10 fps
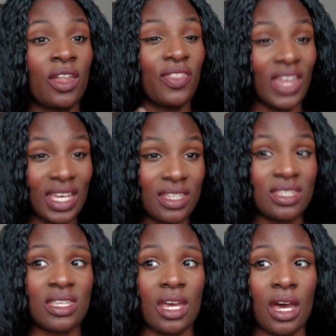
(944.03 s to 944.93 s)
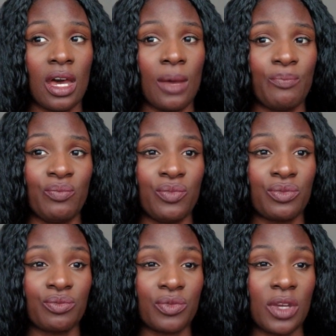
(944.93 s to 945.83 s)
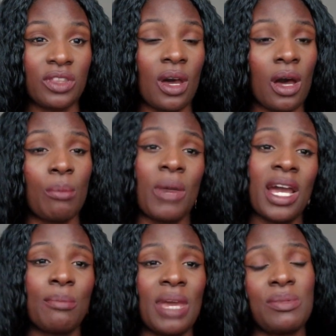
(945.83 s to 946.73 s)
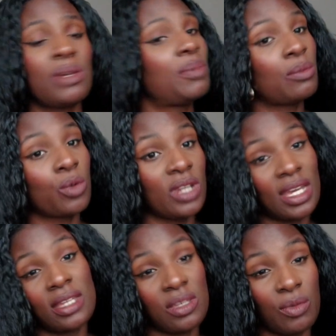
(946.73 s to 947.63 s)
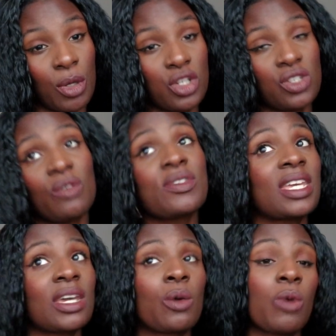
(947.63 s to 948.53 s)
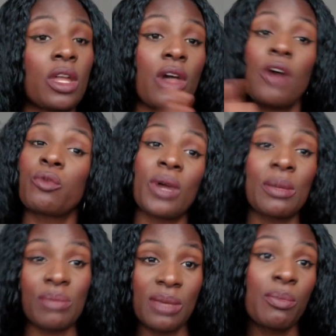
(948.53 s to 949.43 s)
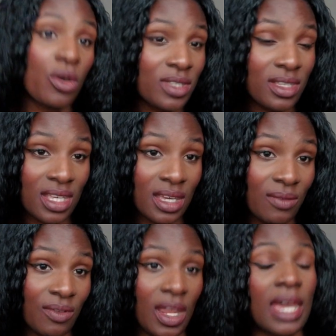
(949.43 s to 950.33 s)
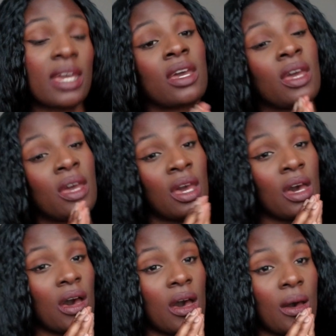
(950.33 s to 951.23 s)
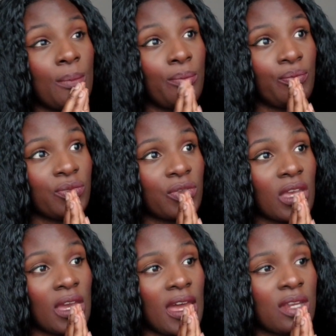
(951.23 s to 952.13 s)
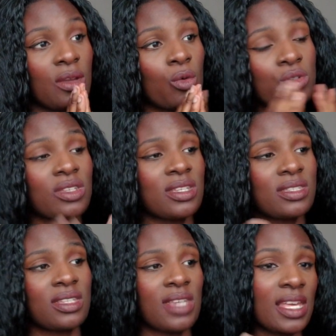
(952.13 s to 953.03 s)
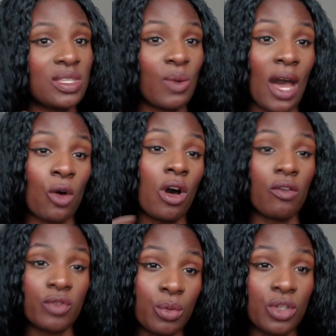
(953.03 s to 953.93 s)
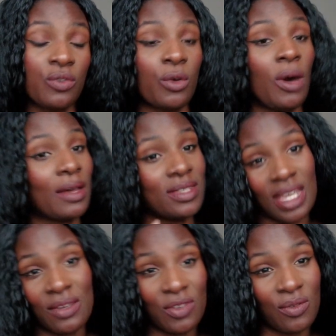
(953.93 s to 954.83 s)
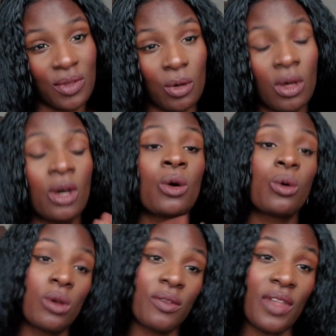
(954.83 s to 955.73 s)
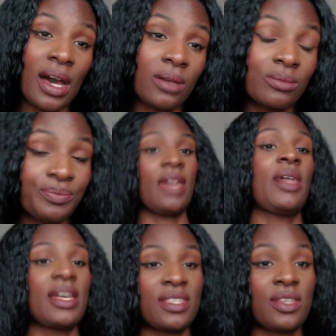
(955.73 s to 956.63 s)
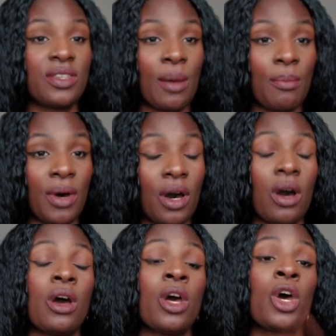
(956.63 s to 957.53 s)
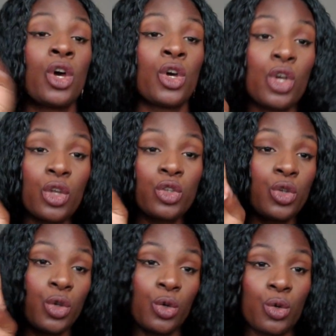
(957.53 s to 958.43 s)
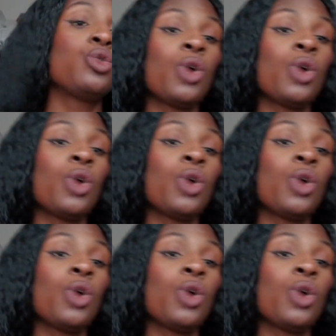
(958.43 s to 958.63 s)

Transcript: things that are maybe a bit more negative emotions. Obviously it can work the other way and be positive, like, and also this dictates how comfortable you feel, how safe you feel, all of that. That's number two.